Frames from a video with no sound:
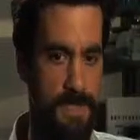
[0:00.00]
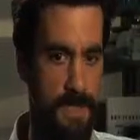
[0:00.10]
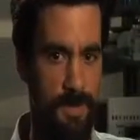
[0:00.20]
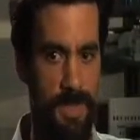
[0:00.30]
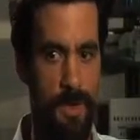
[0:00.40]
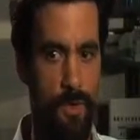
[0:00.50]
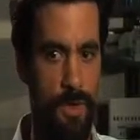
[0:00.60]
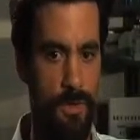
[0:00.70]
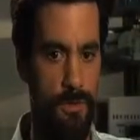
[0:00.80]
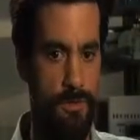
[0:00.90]
Some of that
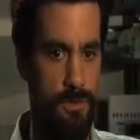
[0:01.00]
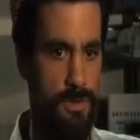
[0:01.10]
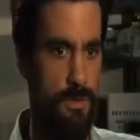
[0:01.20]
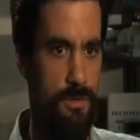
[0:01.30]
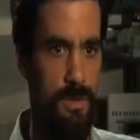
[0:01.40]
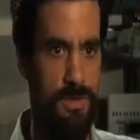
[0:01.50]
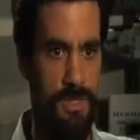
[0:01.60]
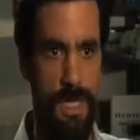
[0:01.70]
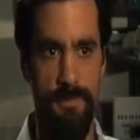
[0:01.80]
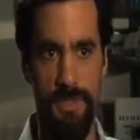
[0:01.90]
oil took a long
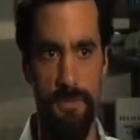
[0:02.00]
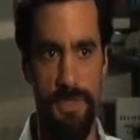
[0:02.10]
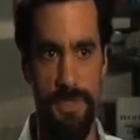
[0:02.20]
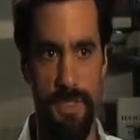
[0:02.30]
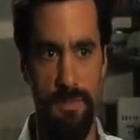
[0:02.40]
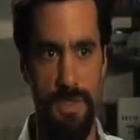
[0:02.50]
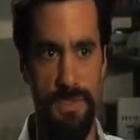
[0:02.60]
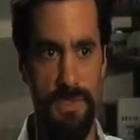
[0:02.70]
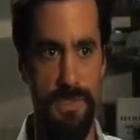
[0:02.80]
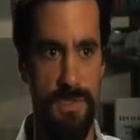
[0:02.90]
time to reach the
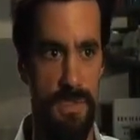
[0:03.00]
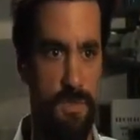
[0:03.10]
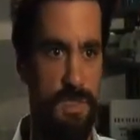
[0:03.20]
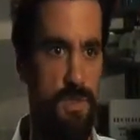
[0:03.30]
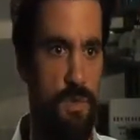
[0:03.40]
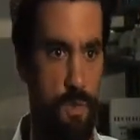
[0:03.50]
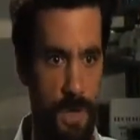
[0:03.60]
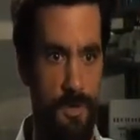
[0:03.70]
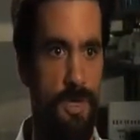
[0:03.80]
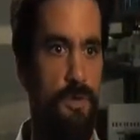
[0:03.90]
beaches, and so it's been
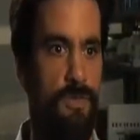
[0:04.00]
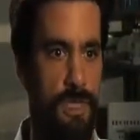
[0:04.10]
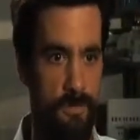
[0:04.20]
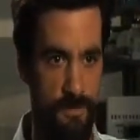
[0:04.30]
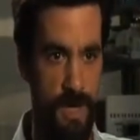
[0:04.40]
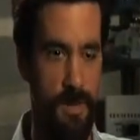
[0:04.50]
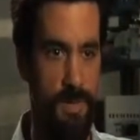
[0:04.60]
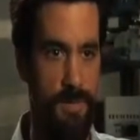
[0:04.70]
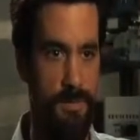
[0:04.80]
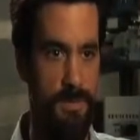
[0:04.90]
weathered out in the
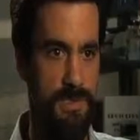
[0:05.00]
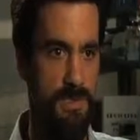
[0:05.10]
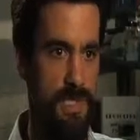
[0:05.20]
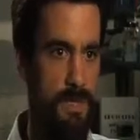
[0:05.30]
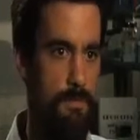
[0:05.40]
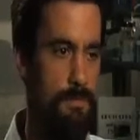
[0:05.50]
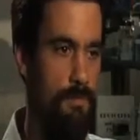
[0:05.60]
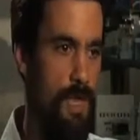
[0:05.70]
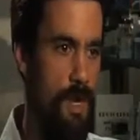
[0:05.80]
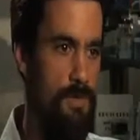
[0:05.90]
environment. And some
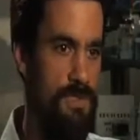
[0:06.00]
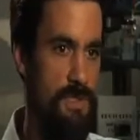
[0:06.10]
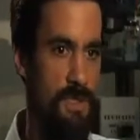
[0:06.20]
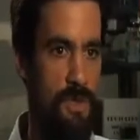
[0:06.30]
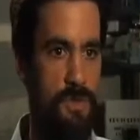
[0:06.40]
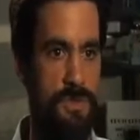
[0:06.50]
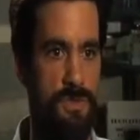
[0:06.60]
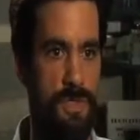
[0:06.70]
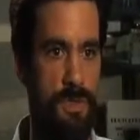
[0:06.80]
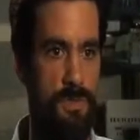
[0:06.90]
areas of the coast are
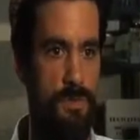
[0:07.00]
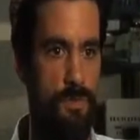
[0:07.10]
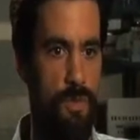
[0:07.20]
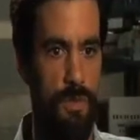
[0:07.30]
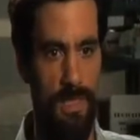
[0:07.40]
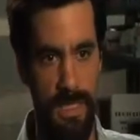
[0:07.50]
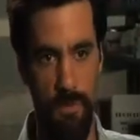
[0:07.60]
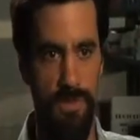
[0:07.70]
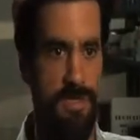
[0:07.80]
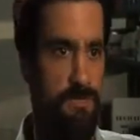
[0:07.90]
going to be more hit
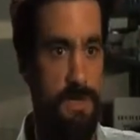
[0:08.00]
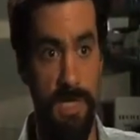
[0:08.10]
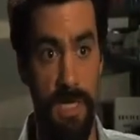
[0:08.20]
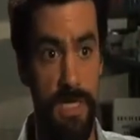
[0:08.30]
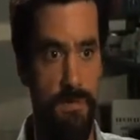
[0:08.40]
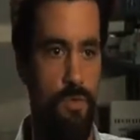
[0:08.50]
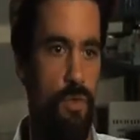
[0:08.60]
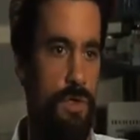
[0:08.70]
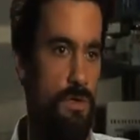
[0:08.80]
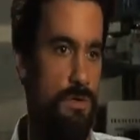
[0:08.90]
with a different kind of
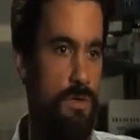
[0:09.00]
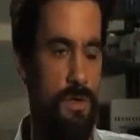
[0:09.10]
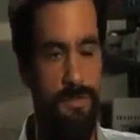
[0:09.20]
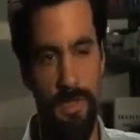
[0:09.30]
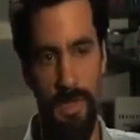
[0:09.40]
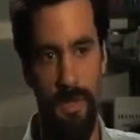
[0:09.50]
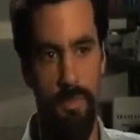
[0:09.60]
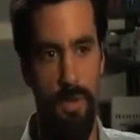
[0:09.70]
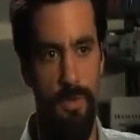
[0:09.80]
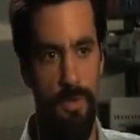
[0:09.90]
oil than another
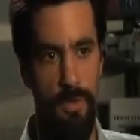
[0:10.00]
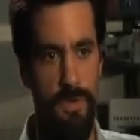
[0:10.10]
part of the